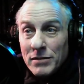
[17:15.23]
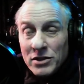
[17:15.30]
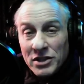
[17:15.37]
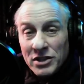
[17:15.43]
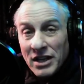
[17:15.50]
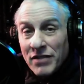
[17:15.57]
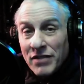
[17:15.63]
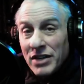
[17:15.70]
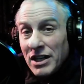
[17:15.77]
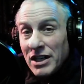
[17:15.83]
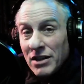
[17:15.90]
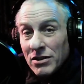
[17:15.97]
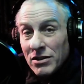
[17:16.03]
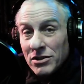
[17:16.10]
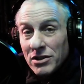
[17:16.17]
7
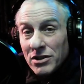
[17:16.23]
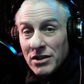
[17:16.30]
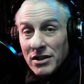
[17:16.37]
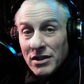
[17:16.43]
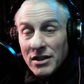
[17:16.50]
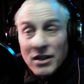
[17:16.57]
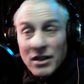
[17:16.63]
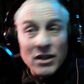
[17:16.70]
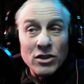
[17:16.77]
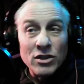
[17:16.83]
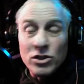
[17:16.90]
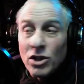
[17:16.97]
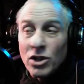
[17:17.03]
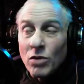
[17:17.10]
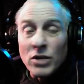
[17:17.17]
years.
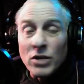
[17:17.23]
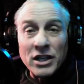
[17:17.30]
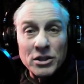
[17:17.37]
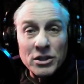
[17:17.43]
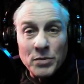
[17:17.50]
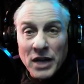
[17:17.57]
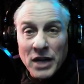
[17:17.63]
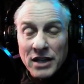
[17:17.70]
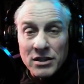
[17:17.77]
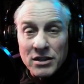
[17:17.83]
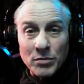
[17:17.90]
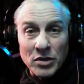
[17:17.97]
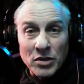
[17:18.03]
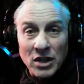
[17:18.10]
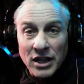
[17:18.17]
Don't
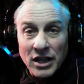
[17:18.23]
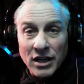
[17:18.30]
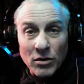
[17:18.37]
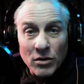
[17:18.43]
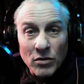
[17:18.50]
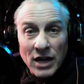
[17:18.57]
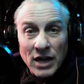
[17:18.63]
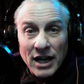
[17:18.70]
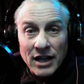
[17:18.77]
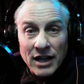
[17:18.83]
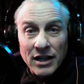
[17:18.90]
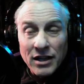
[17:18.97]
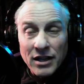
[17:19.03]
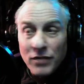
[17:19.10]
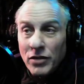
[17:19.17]
expect to plug in a
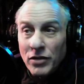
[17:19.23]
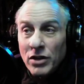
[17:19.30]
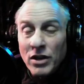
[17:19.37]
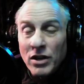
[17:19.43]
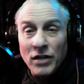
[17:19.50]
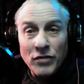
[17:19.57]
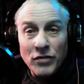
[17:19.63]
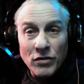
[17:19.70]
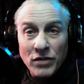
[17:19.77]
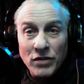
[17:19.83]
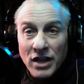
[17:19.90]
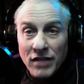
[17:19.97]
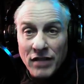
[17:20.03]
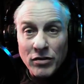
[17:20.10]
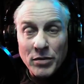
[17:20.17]
rack if
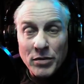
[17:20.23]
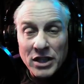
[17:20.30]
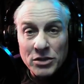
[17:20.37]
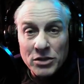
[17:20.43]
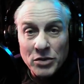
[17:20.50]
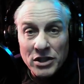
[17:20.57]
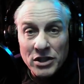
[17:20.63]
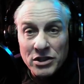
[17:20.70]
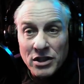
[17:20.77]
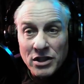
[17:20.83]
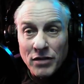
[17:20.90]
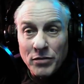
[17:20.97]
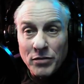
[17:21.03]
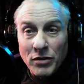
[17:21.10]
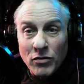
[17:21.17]
you've never messed with this
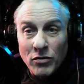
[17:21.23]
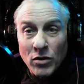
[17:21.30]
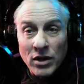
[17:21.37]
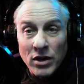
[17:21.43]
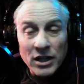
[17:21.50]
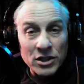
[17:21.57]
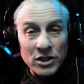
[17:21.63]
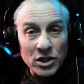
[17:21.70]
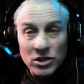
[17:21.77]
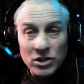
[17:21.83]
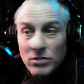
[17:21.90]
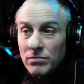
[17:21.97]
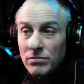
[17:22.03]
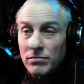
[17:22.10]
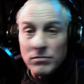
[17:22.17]
stuff before and
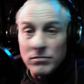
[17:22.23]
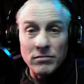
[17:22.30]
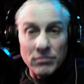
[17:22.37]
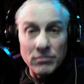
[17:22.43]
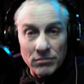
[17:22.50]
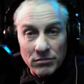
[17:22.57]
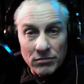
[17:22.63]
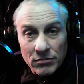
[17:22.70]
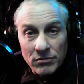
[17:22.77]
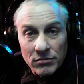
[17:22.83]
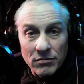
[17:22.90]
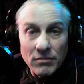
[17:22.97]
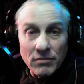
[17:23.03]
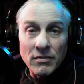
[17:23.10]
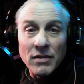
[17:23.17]
just
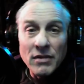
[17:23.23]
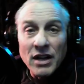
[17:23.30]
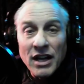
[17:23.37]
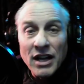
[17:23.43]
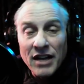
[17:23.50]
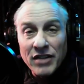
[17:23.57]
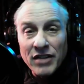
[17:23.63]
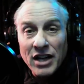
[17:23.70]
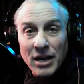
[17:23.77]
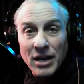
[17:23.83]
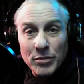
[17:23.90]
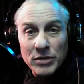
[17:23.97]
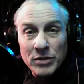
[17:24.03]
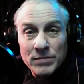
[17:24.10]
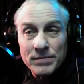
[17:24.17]
have it
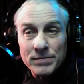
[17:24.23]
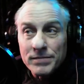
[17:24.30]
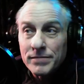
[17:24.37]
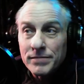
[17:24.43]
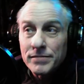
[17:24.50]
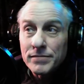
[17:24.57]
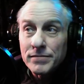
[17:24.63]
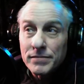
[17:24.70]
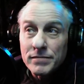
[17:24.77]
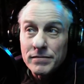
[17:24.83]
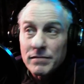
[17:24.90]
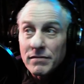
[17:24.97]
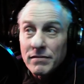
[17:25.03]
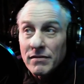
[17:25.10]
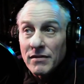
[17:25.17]
happen.
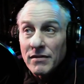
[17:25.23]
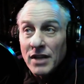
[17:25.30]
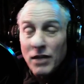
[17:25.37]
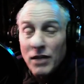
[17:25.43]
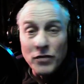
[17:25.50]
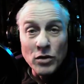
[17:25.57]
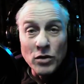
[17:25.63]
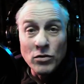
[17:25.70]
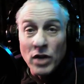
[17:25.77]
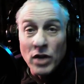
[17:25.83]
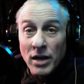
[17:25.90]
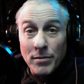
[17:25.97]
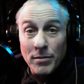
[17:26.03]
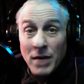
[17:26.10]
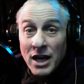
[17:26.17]

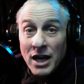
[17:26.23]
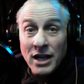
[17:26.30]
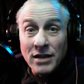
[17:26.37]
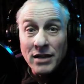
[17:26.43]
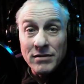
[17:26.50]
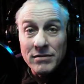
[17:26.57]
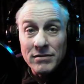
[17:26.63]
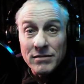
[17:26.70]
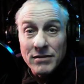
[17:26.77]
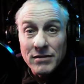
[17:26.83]
It might,